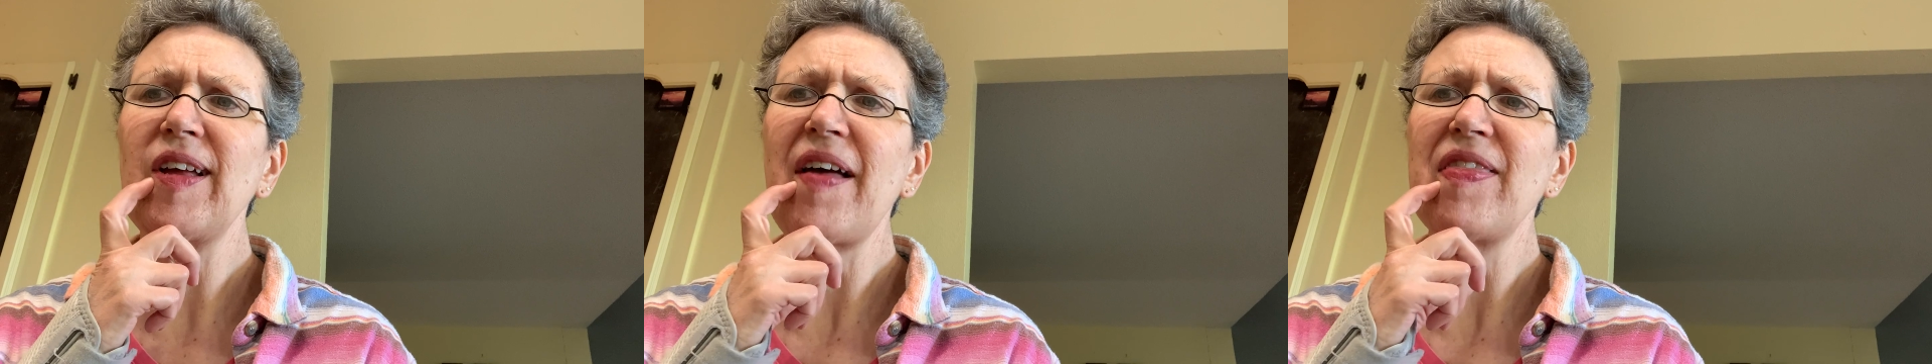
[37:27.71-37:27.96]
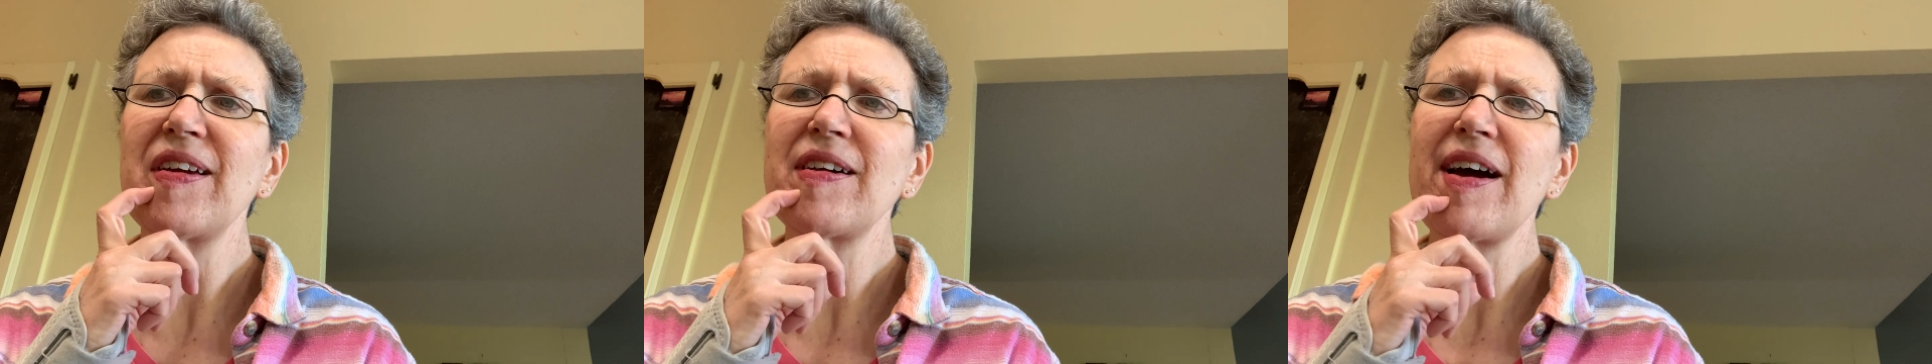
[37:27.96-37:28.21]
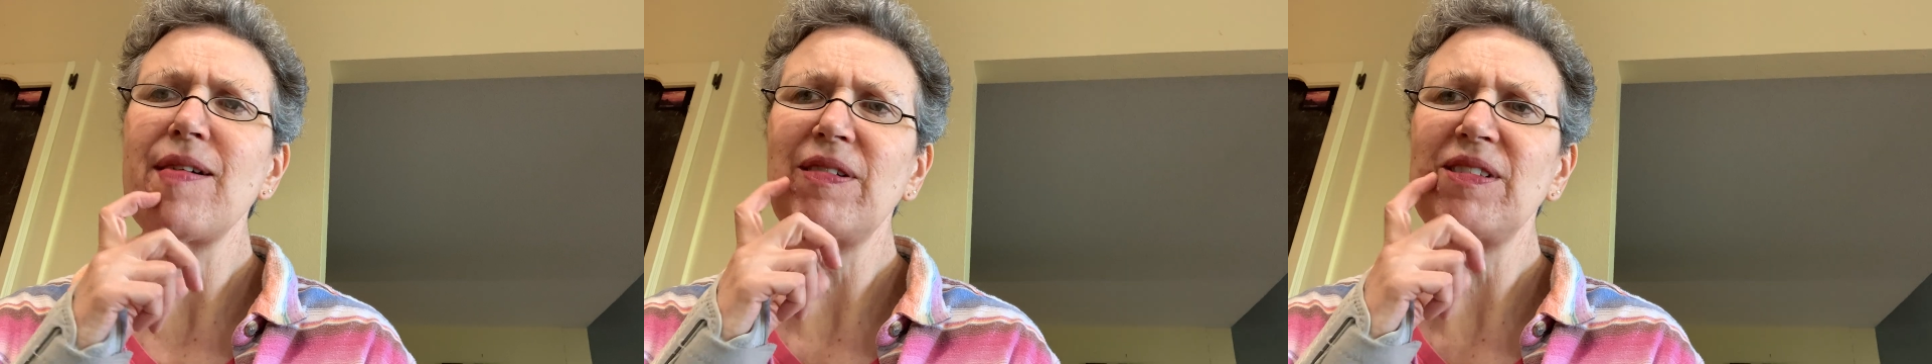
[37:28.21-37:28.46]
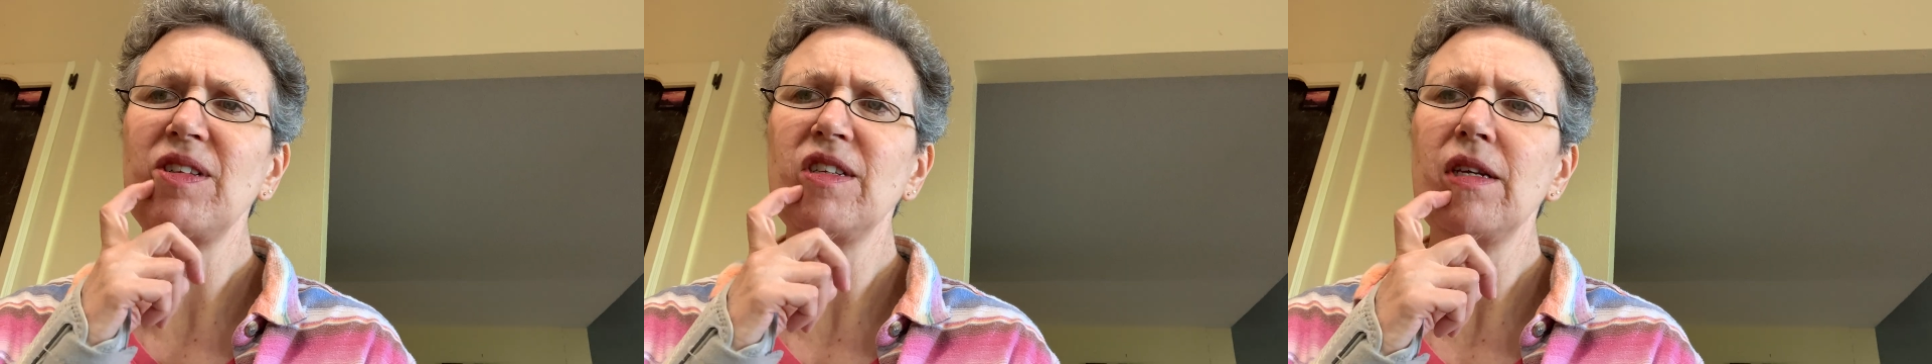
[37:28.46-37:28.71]
I think I
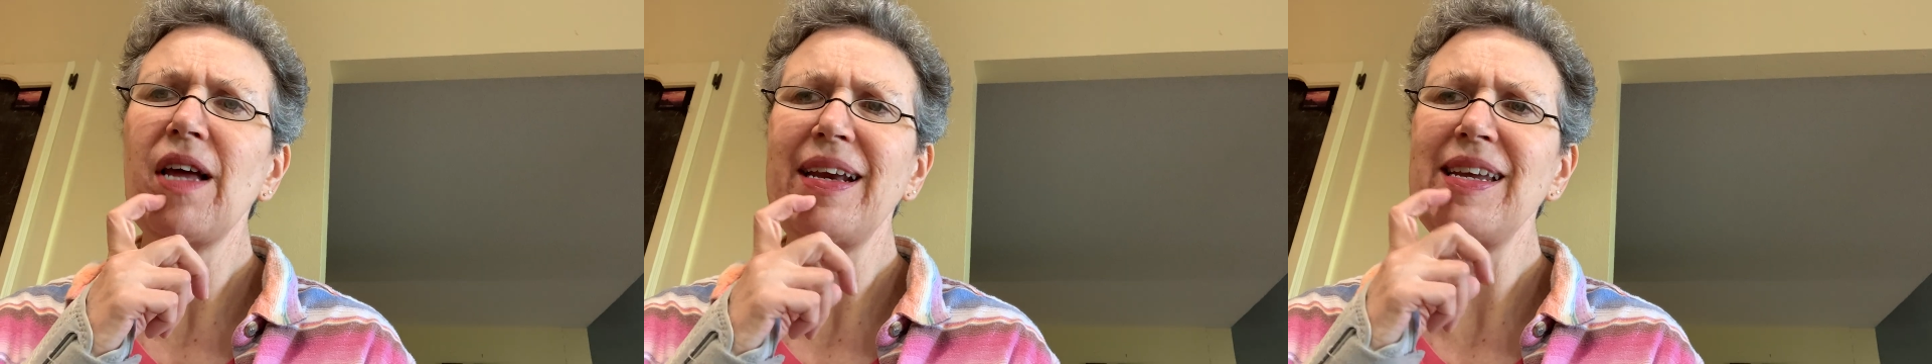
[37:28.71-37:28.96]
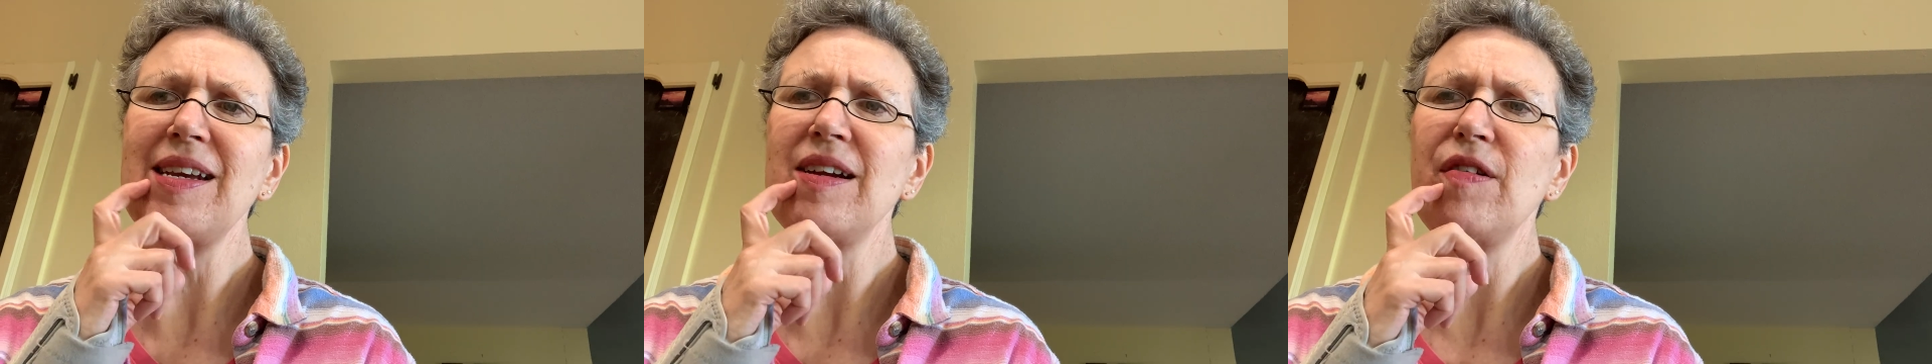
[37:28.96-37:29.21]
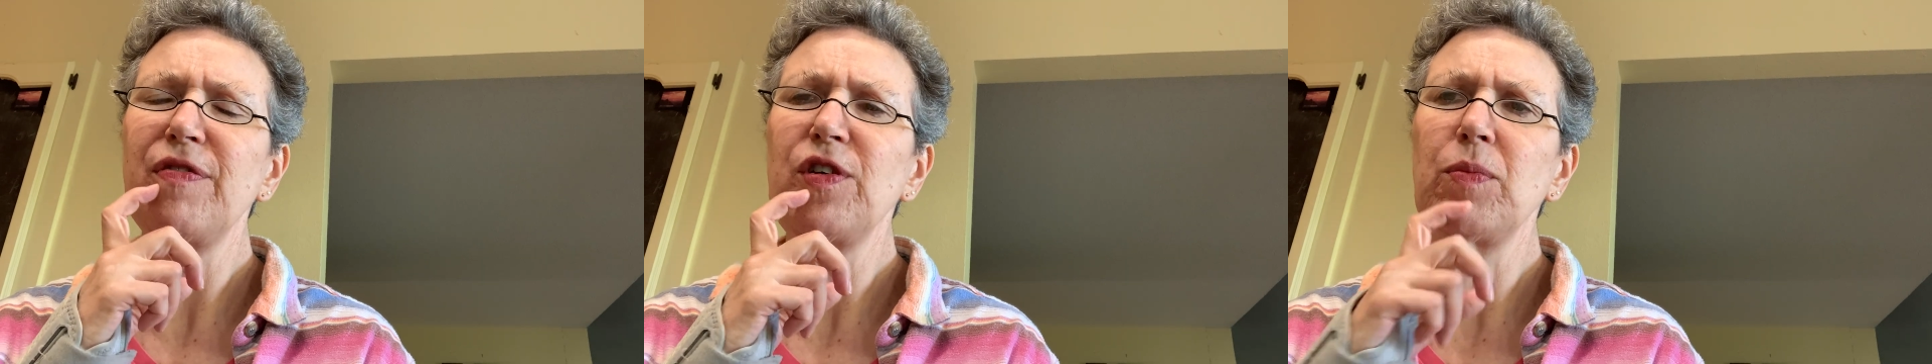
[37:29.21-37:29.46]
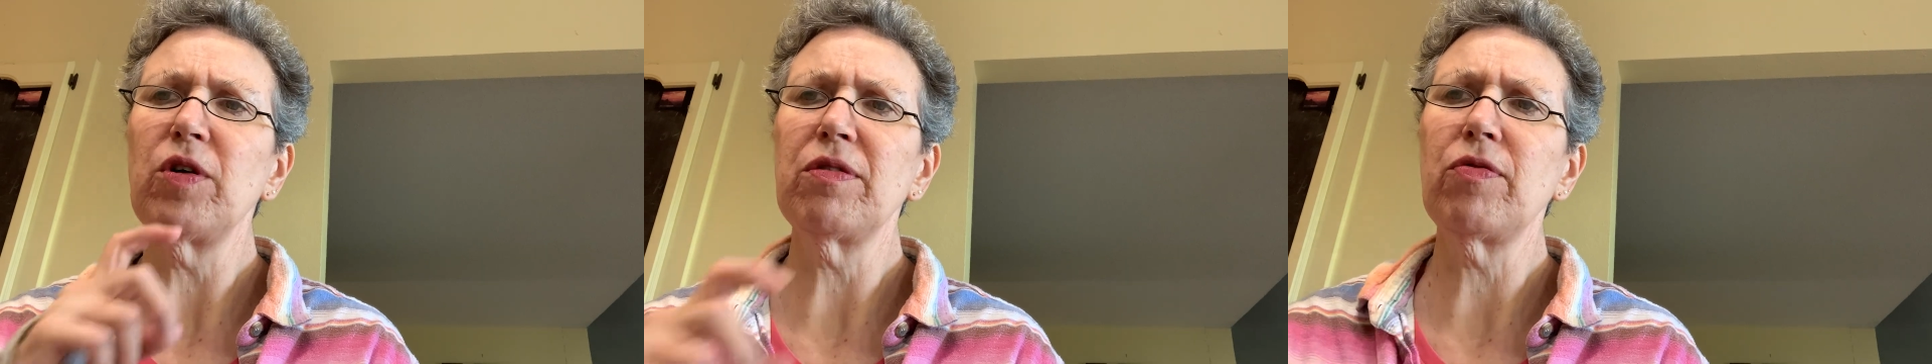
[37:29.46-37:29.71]
needed a few
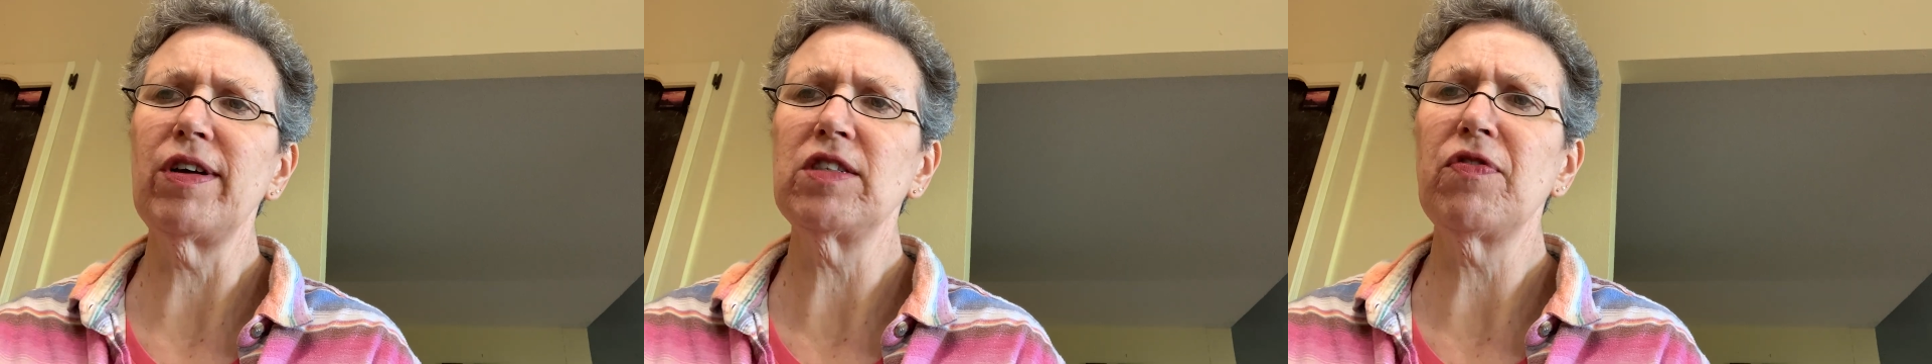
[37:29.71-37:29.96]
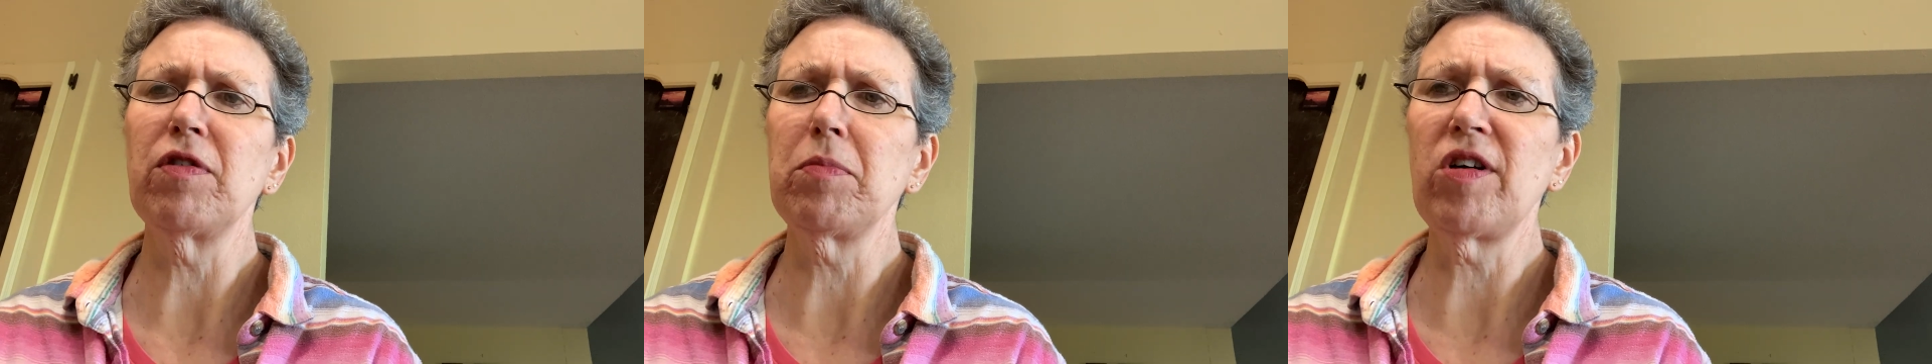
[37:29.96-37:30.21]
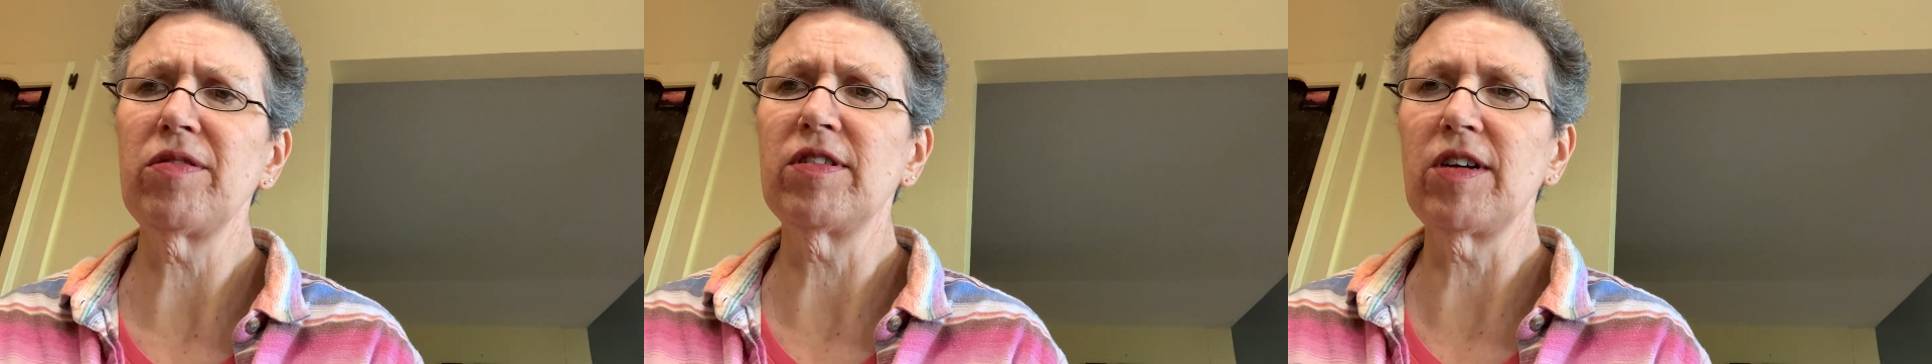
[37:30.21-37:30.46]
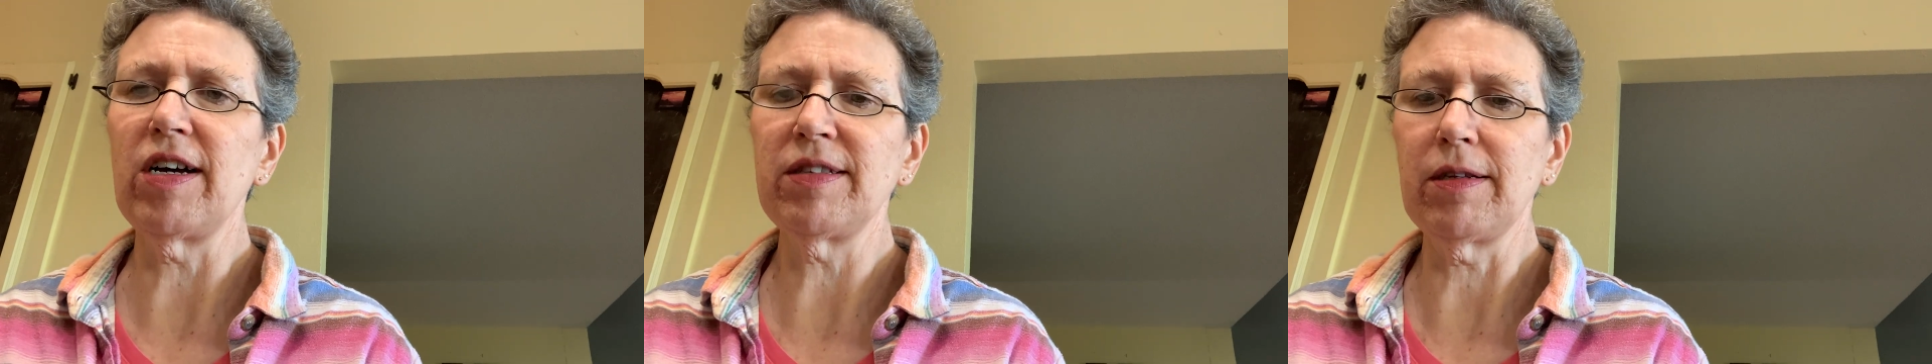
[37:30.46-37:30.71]
more threads for Martha
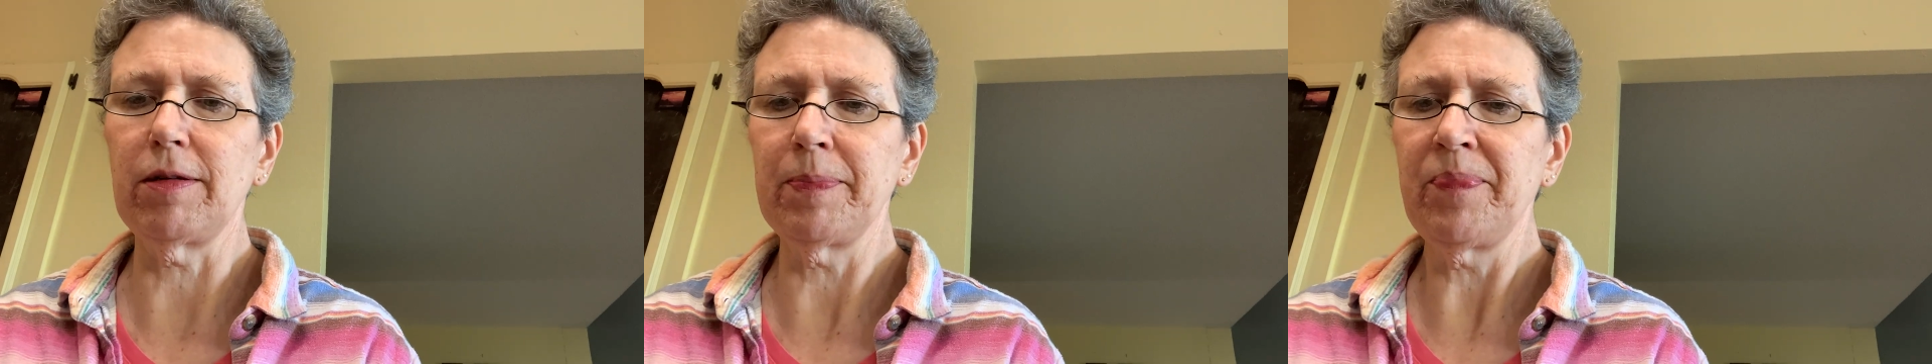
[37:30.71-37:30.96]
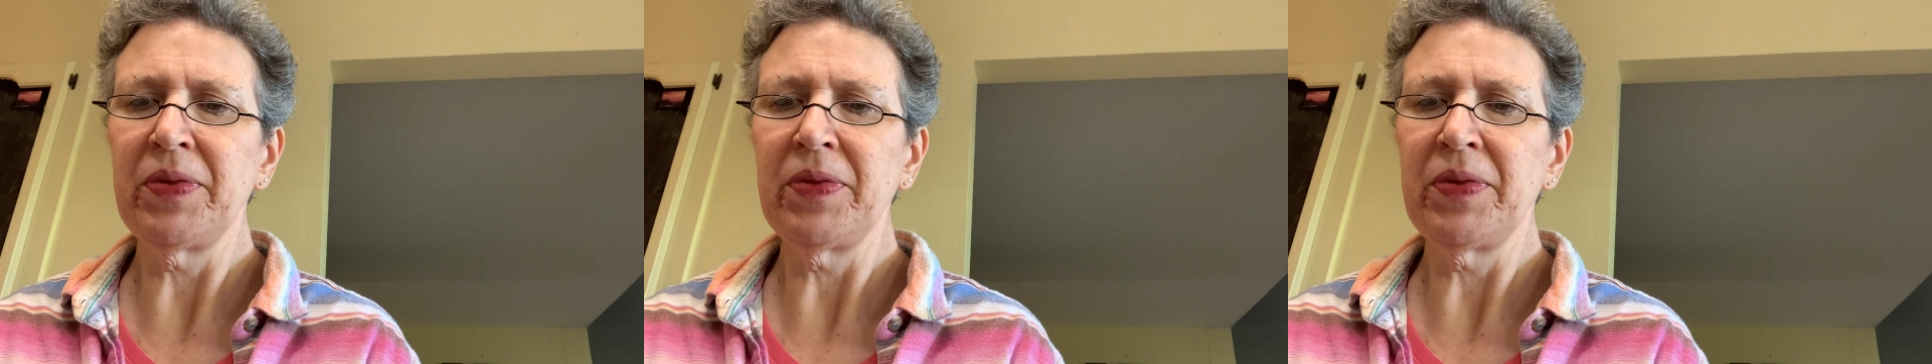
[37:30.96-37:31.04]
Dawson